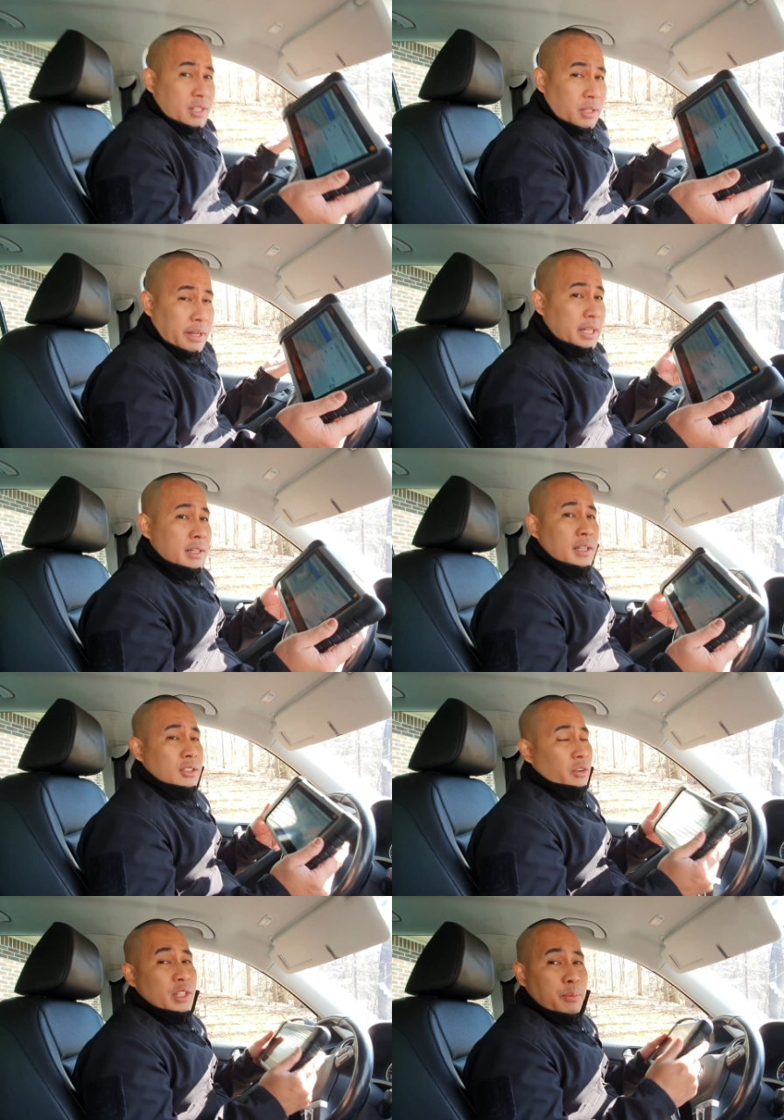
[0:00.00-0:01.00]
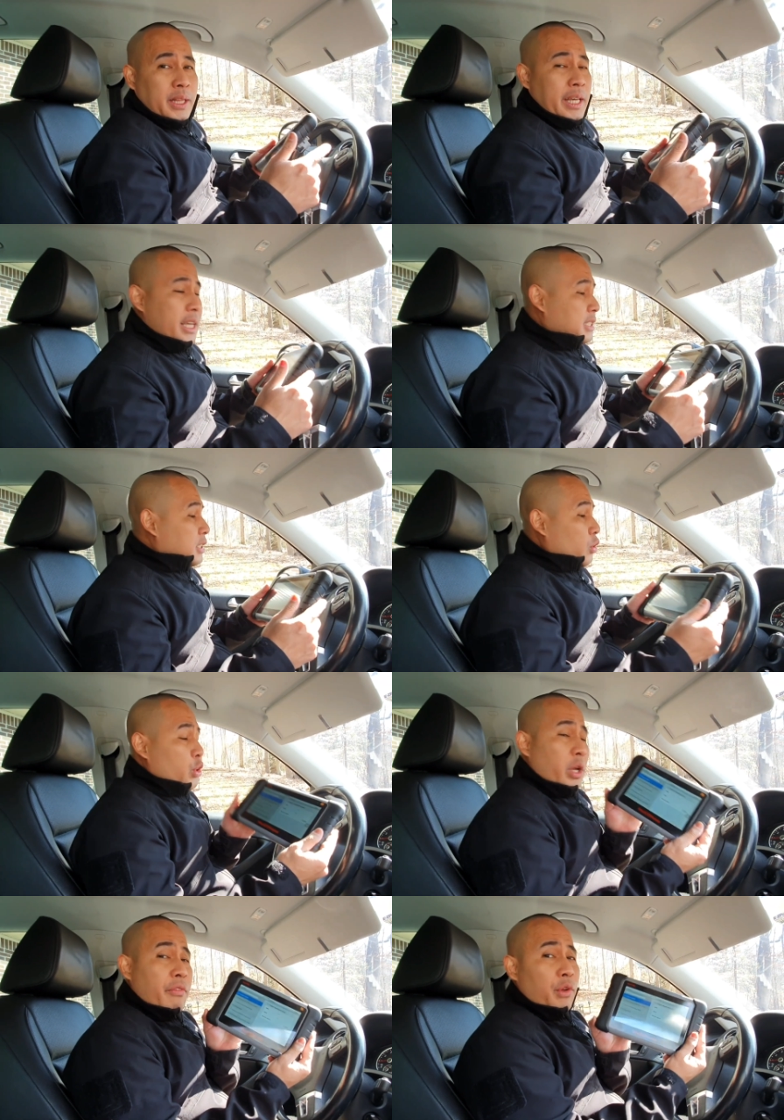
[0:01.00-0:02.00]
it. So it's pretty easy. So
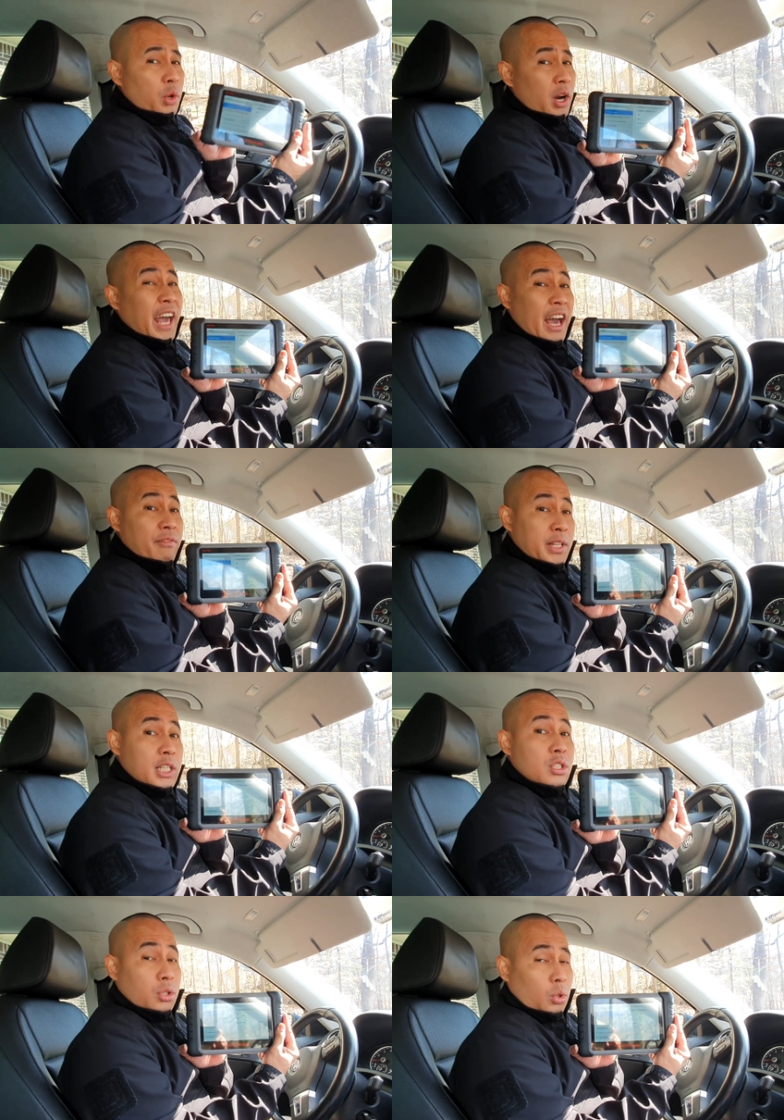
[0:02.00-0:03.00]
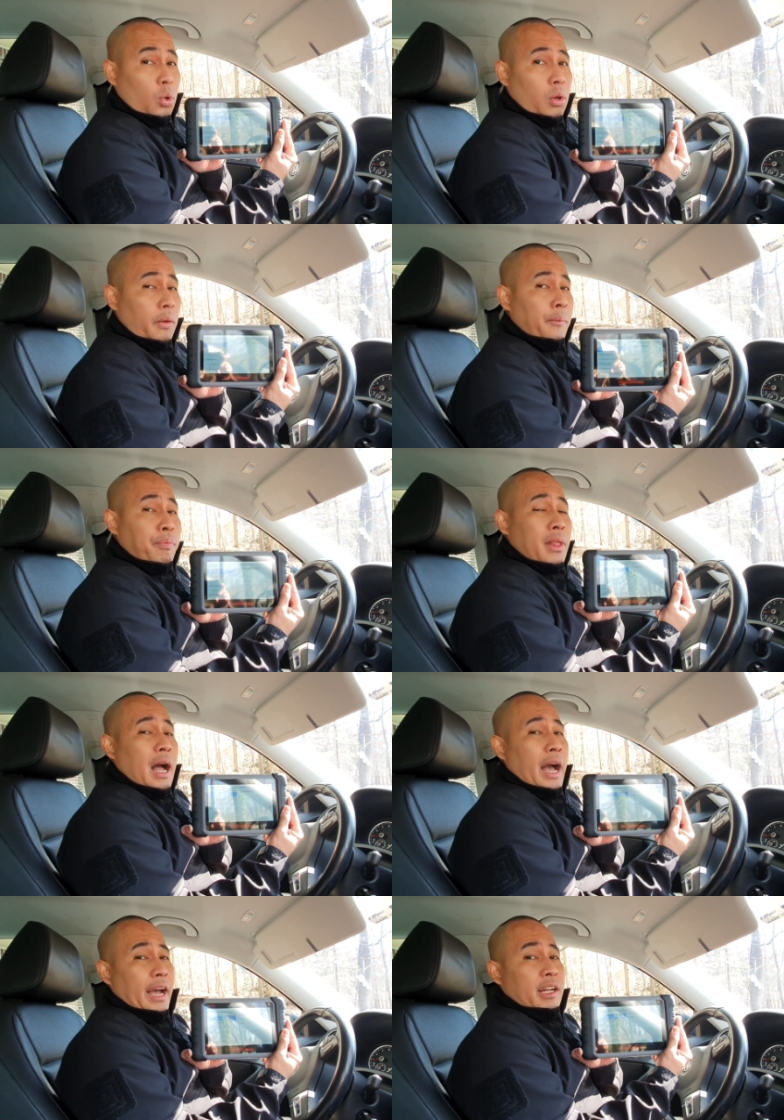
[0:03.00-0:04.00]
if you don't have this tool,
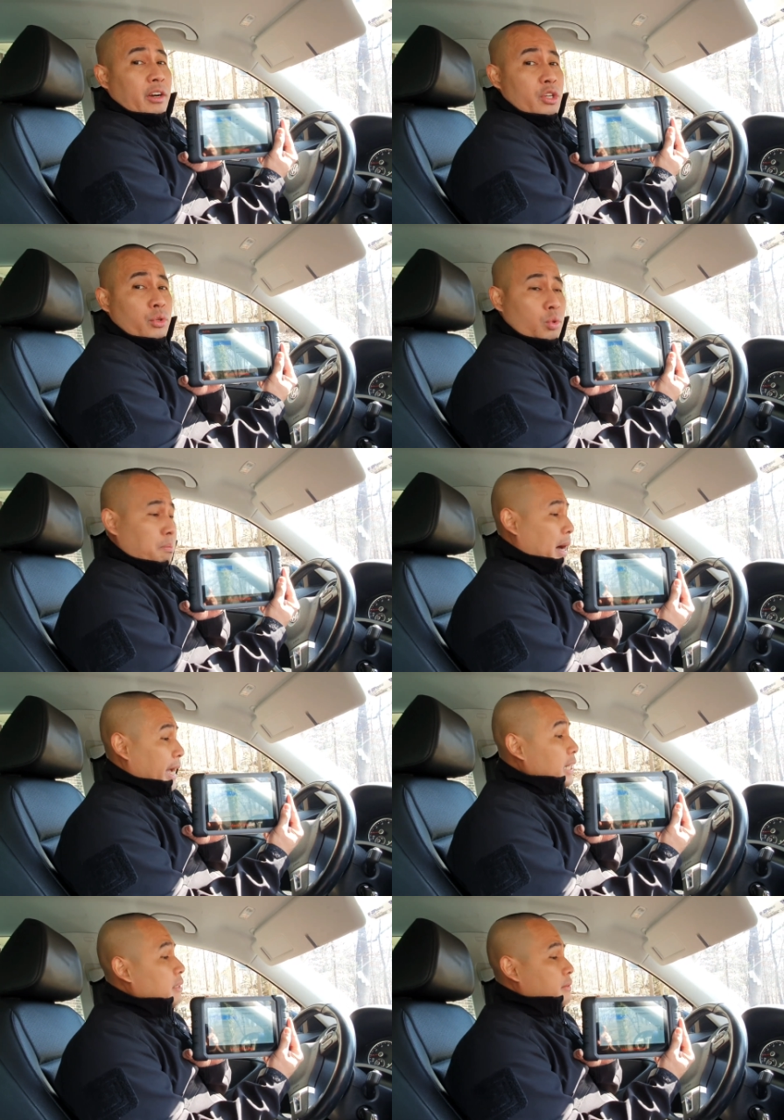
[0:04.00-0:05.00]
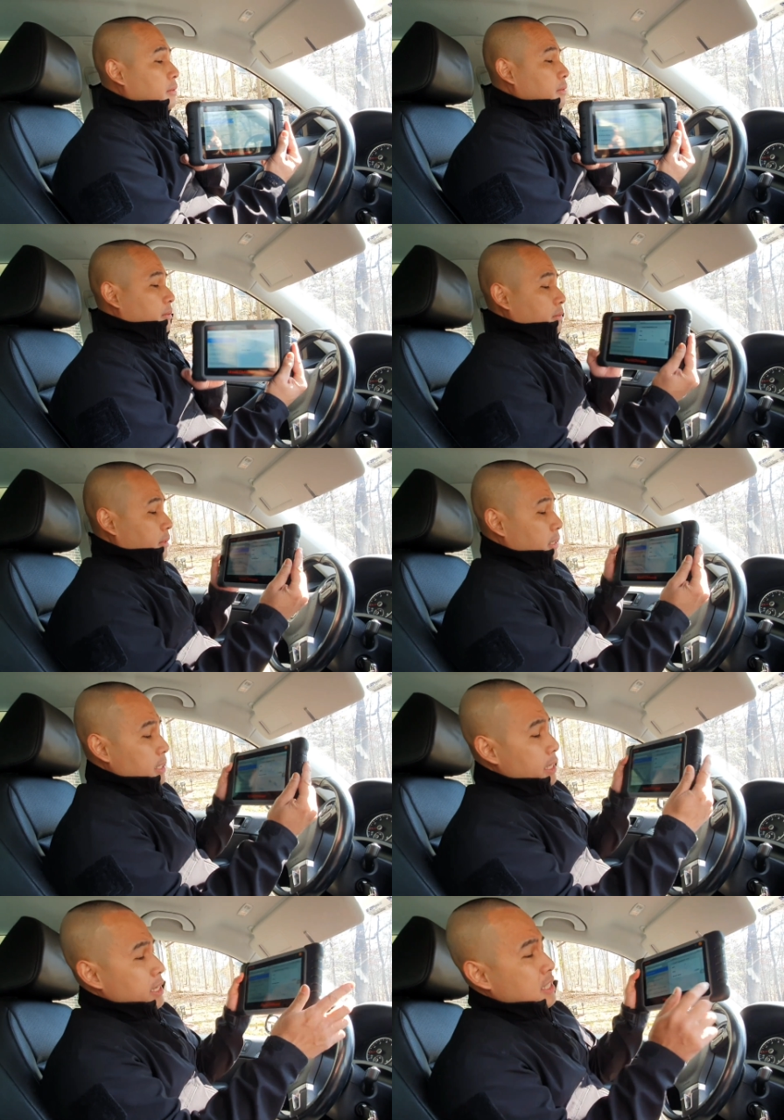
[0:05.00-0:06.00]
I encourage you to buy it.
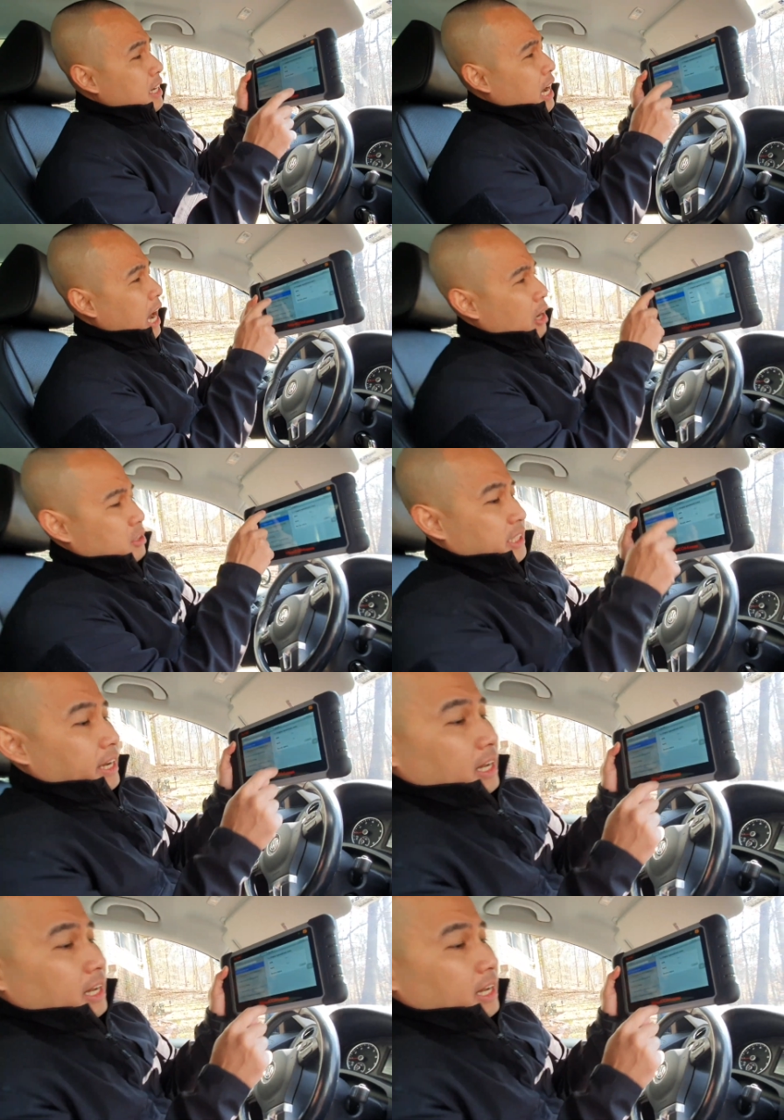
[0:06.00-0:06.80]
It's the Autel